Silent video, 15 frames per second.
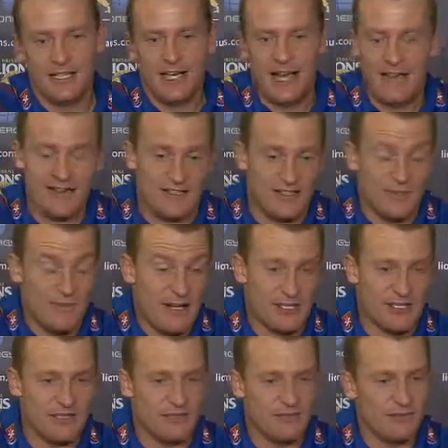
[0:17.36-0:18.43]
And that's as
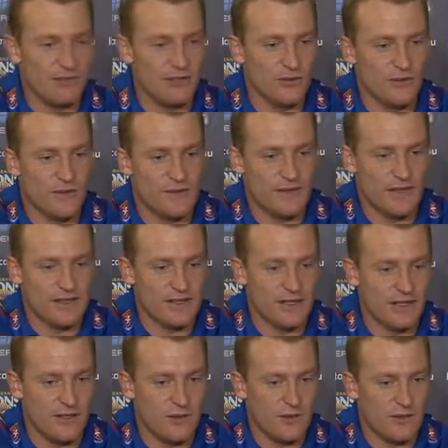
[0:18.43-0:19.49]
much to do with
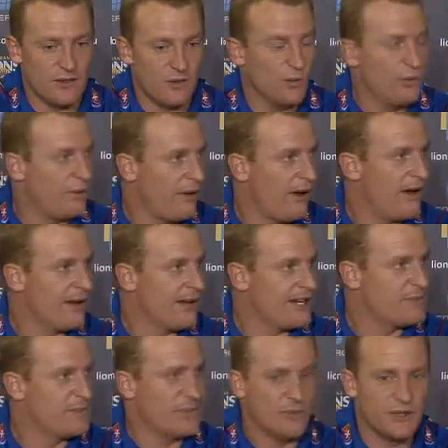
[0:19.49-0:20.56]
St Kilda's good play, I
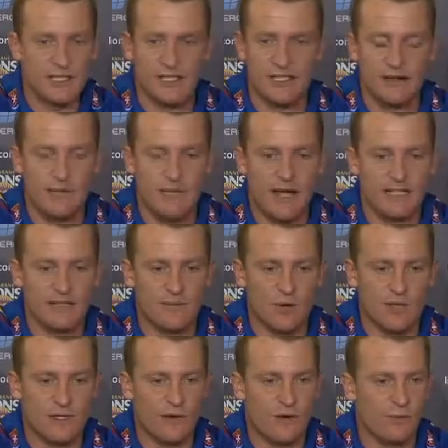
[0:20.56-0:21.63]
guess, but we just didn't
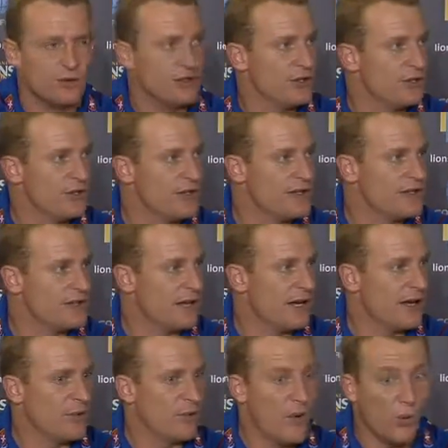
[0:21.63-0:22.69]
maximise our opportunities
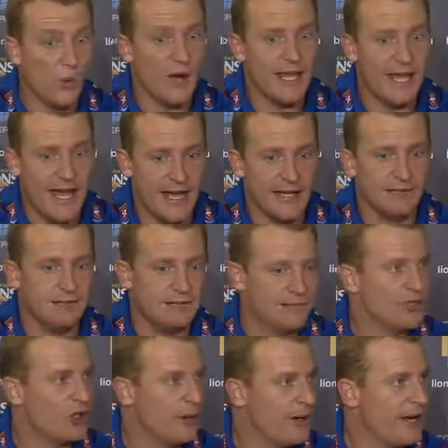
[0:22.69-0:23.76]
when we had
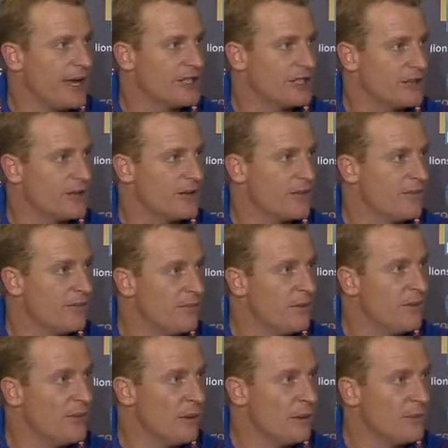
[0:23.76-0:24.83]
domination of the
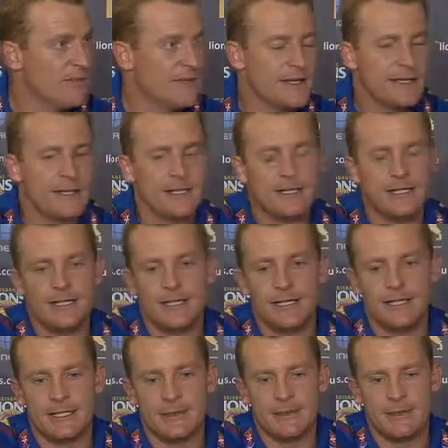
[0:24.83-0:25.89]
ball.
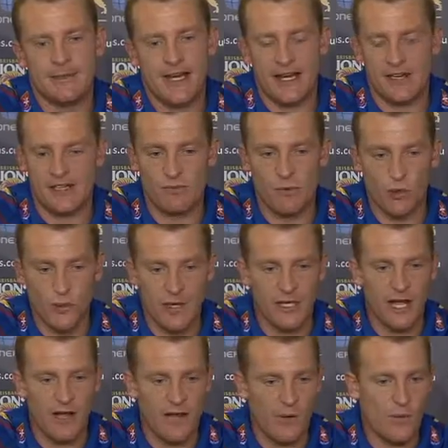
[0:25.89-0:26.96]
They had a small
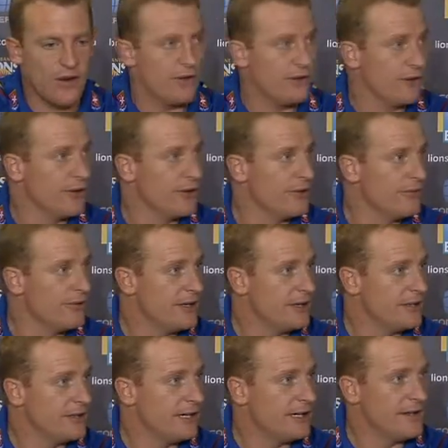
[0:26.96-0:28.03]
window, they went through it,
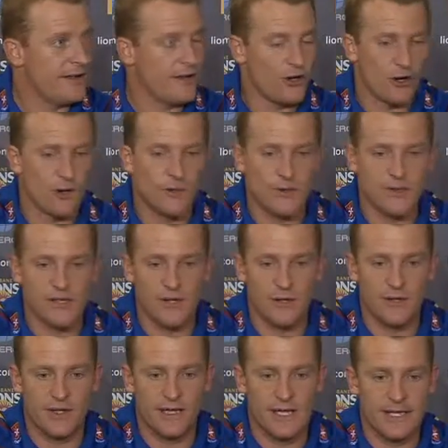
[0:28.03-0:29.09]
and that got them the
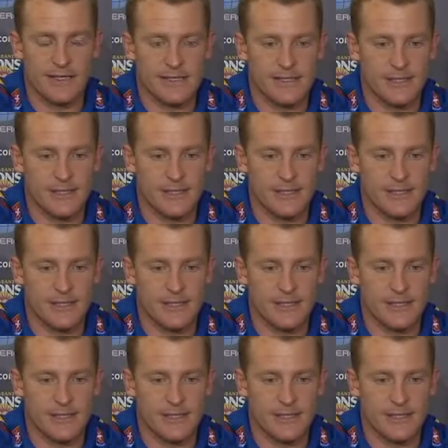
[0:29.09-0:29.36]
result in the end.